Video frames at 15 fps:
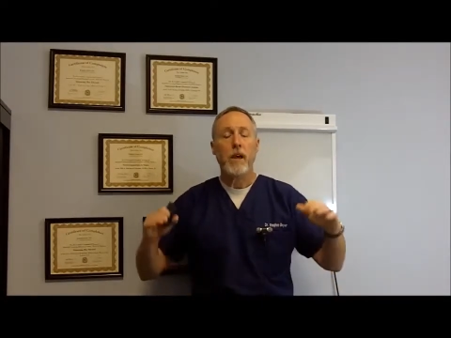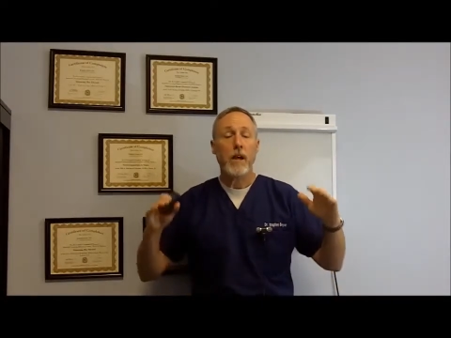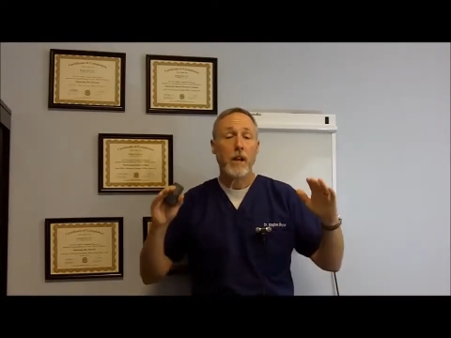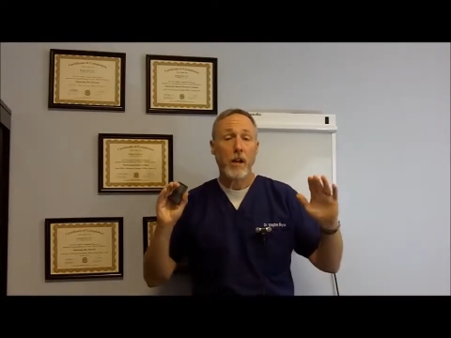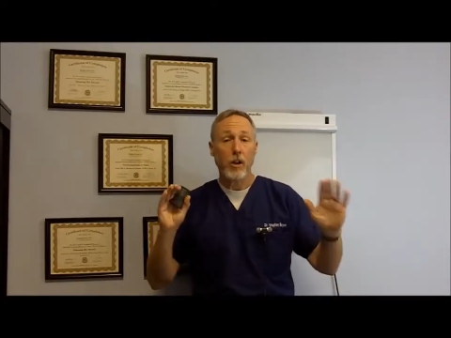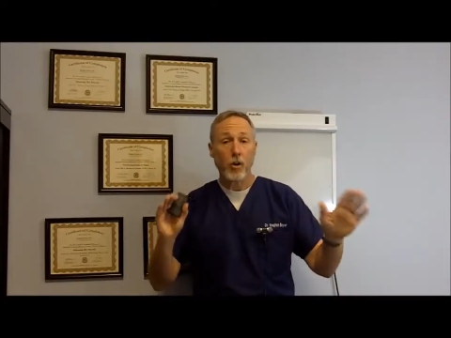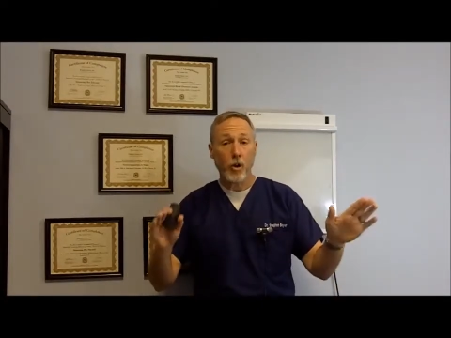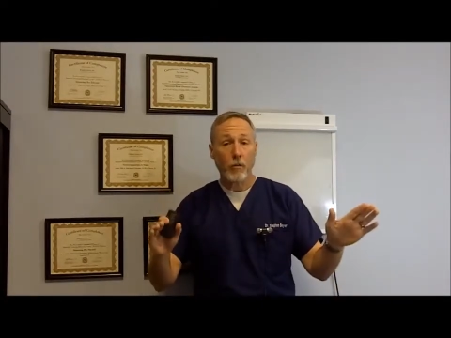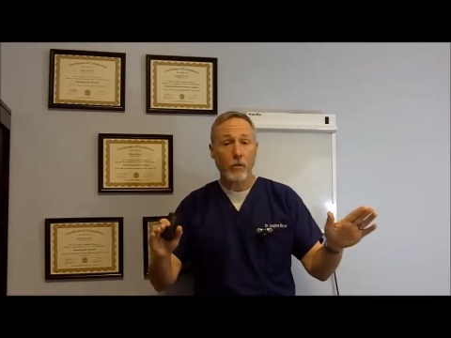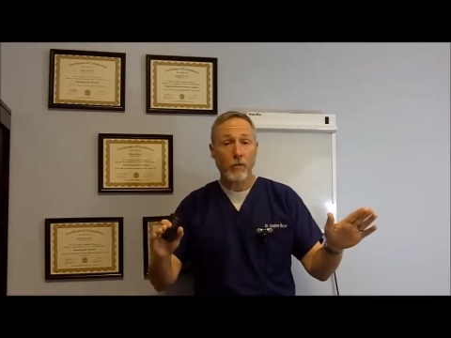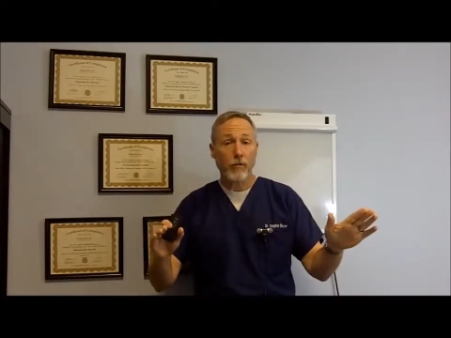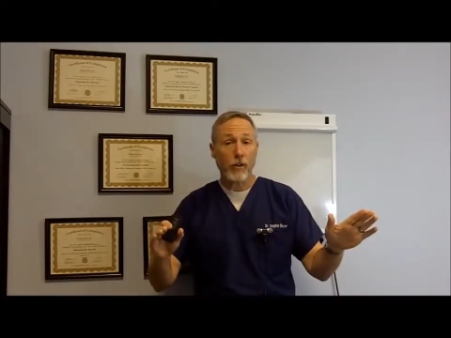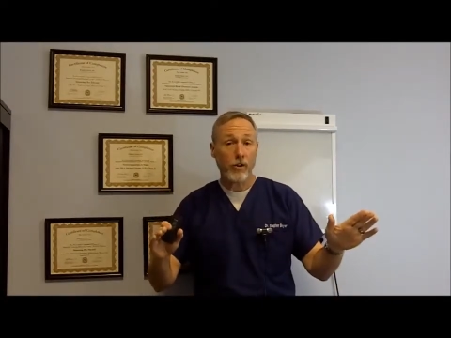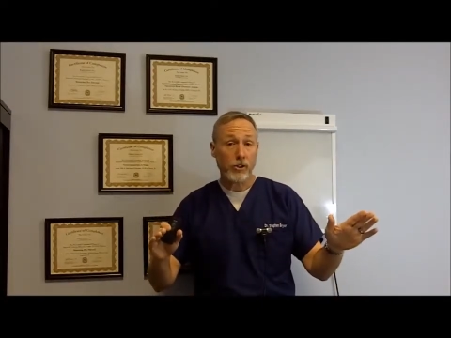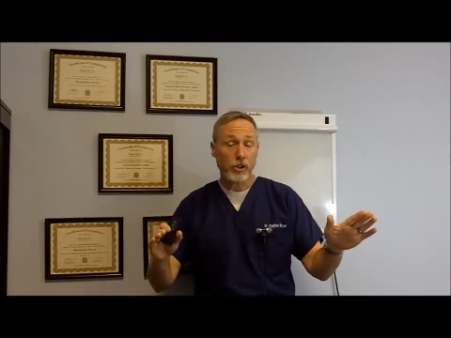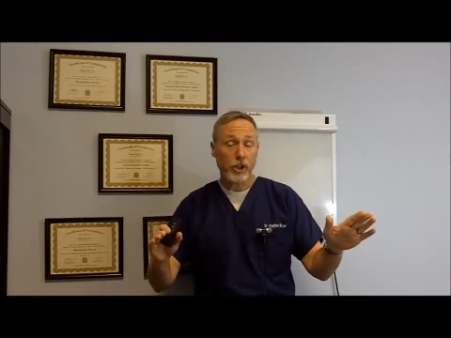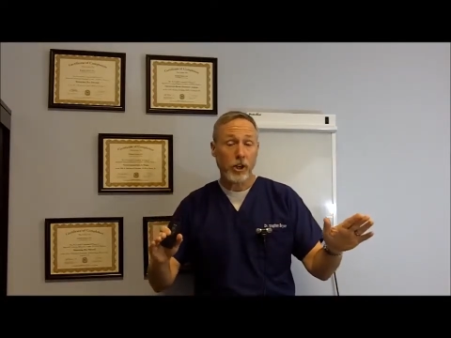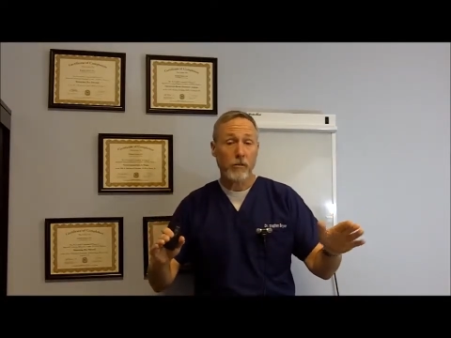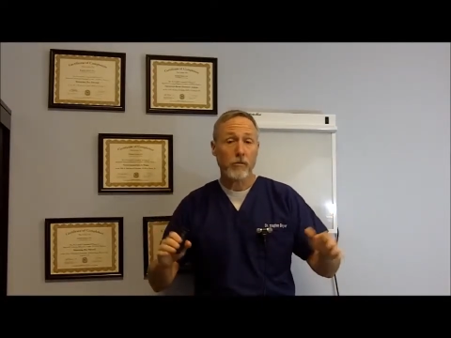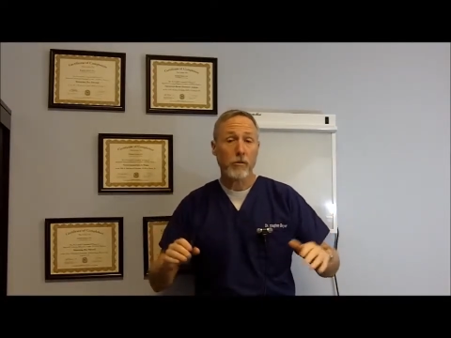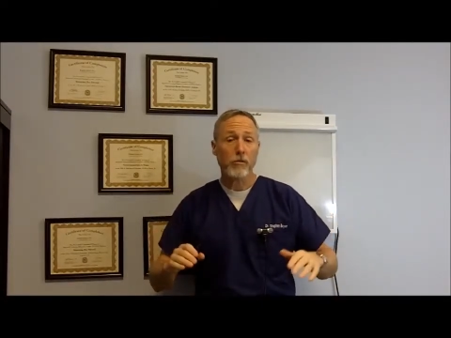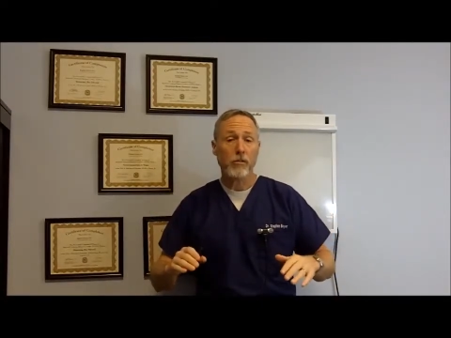in a normal
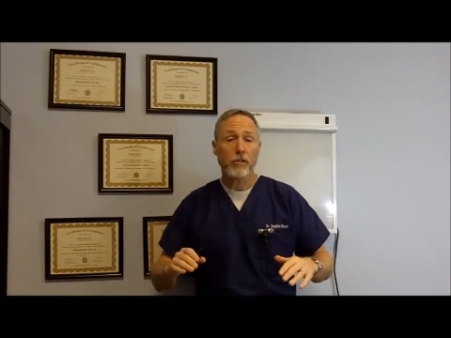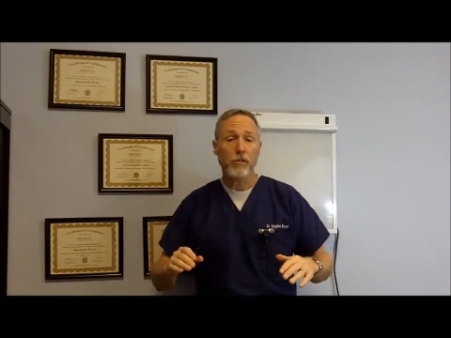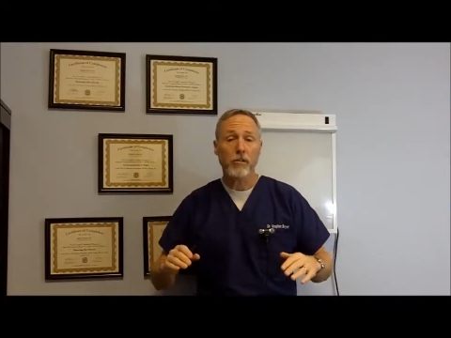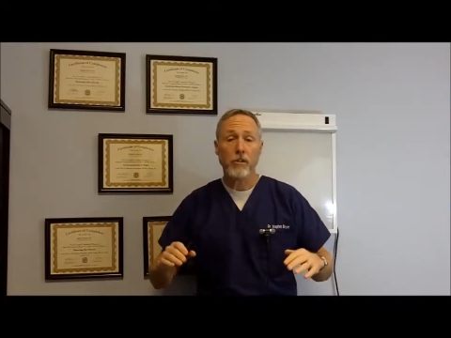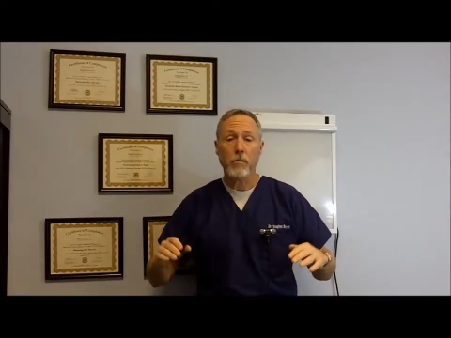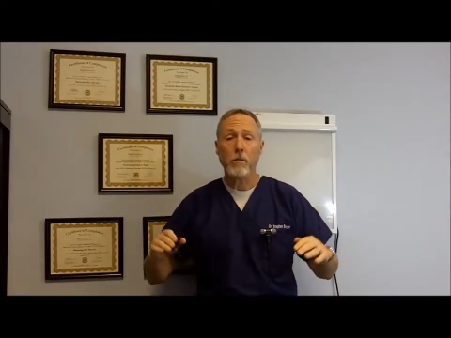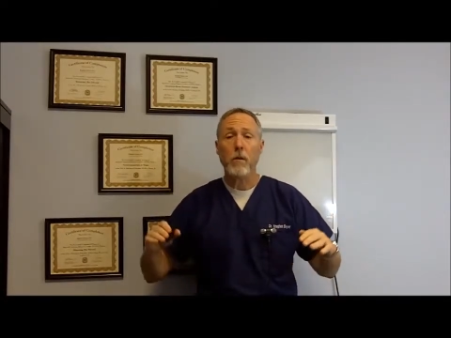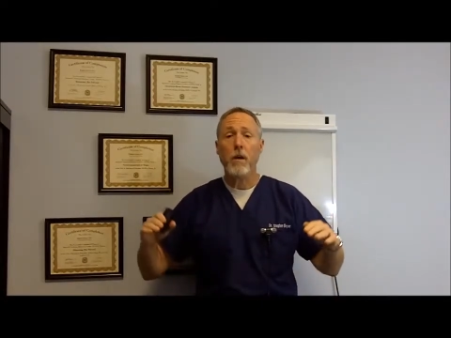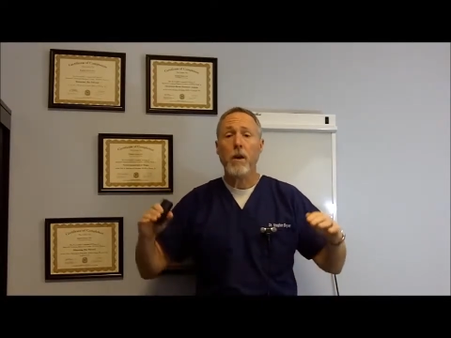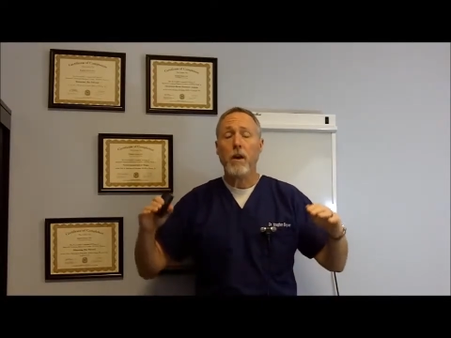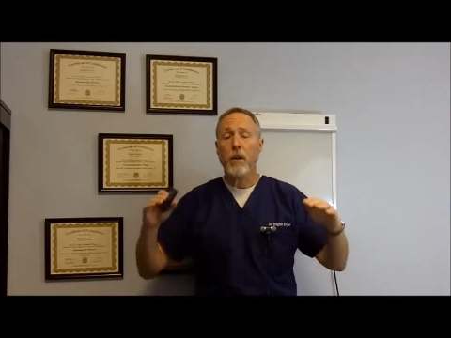functioning immune system,